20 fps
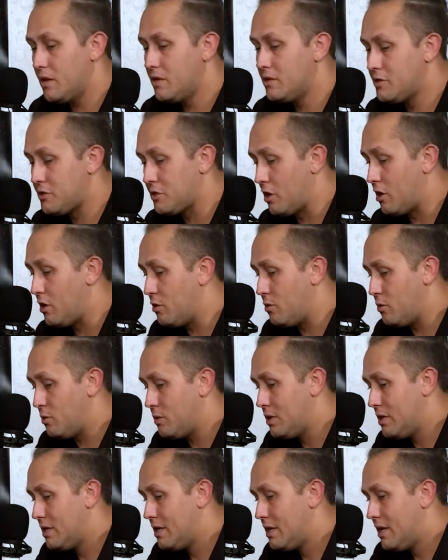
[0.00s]
So
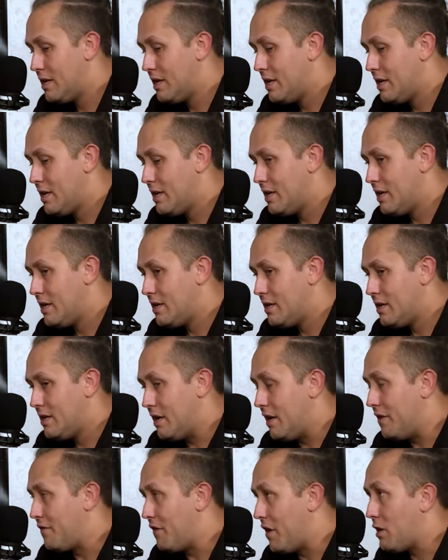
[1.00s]

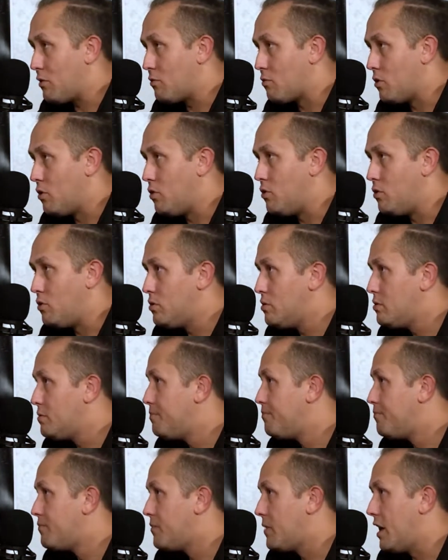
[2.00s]
if I roll
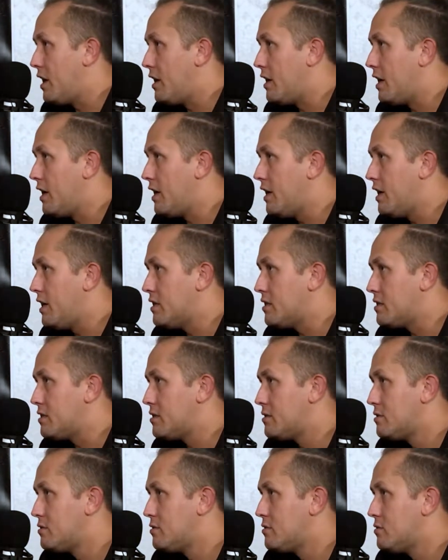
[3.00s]
and I
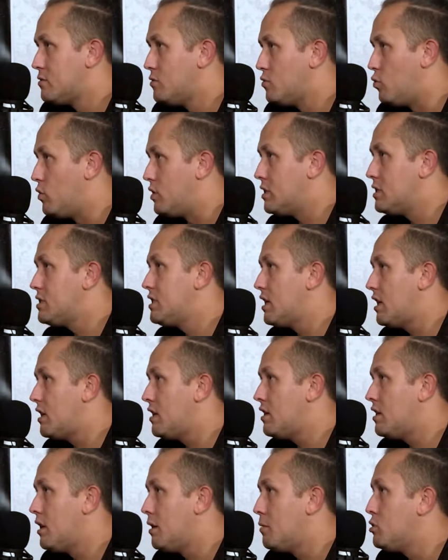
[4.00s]
get 1 set
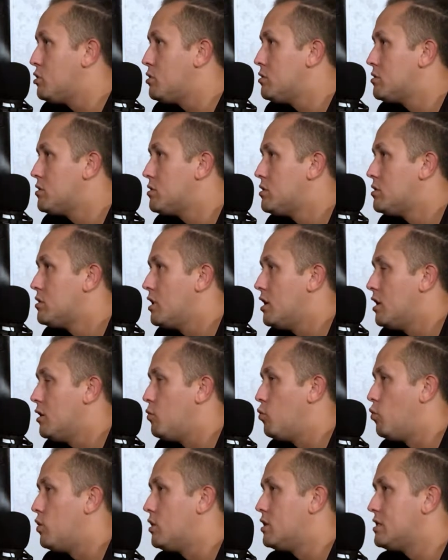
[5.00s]
of doubles
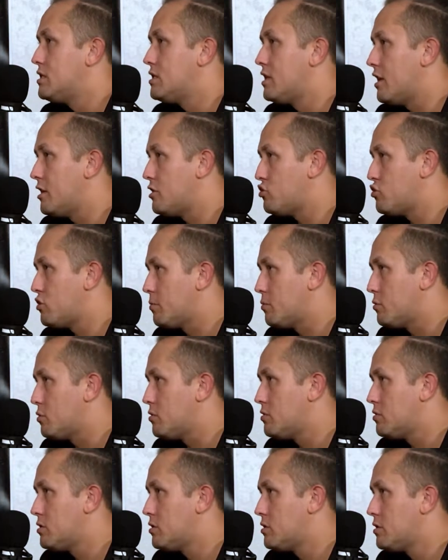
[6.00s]
and 1 set of
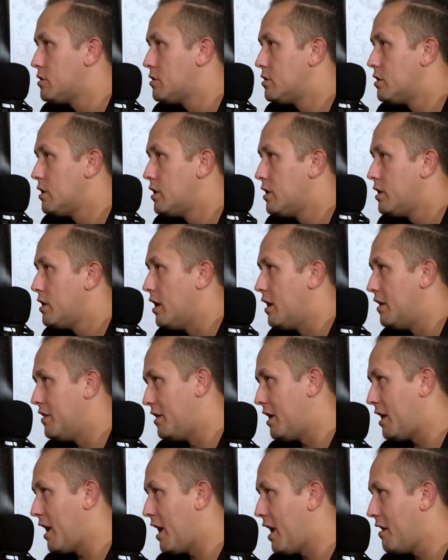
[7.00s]
triples, and
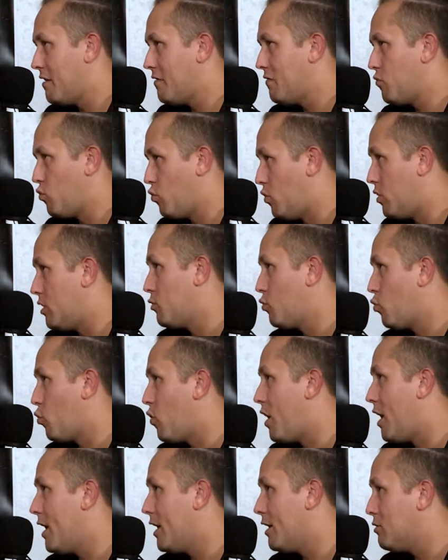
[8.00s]
then I have 1
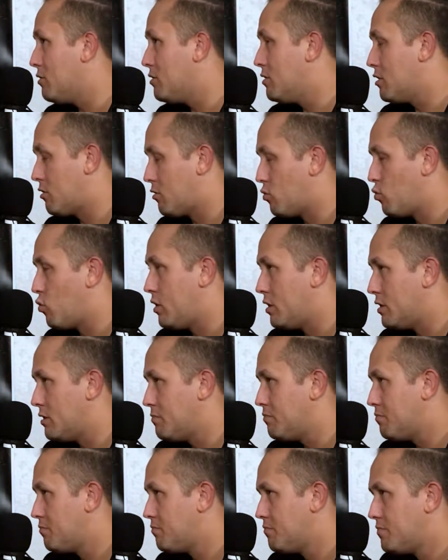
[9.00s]
wild or
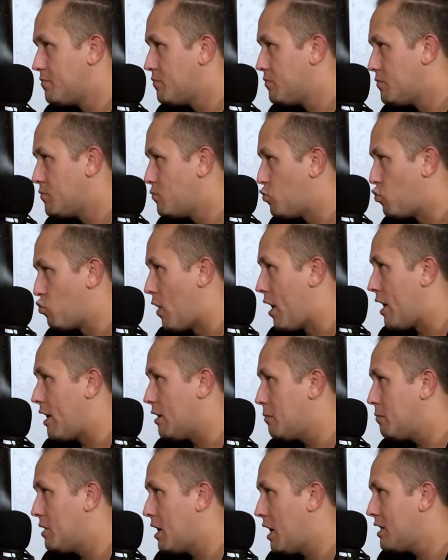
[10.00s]
1
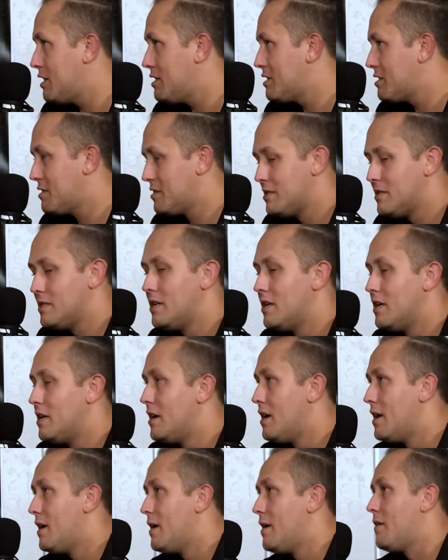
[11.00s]
random dice,
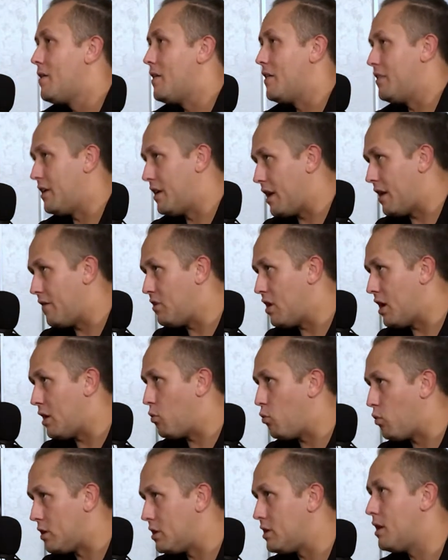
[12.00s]
then I've got
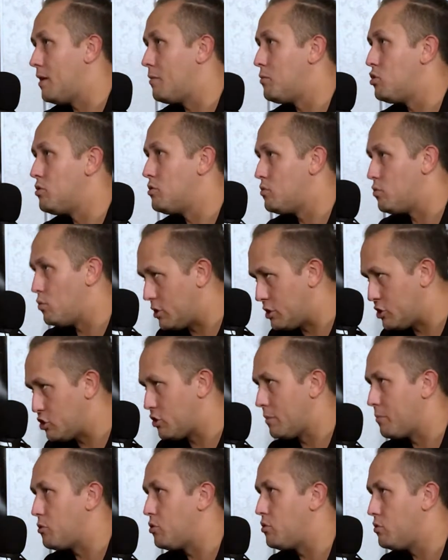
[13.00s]
1 double, 1
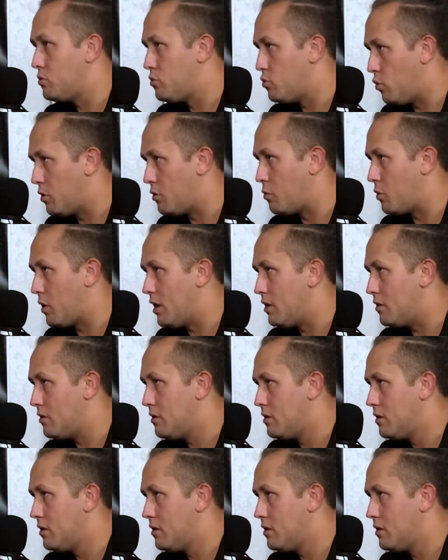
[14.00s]
triple, 1 wild,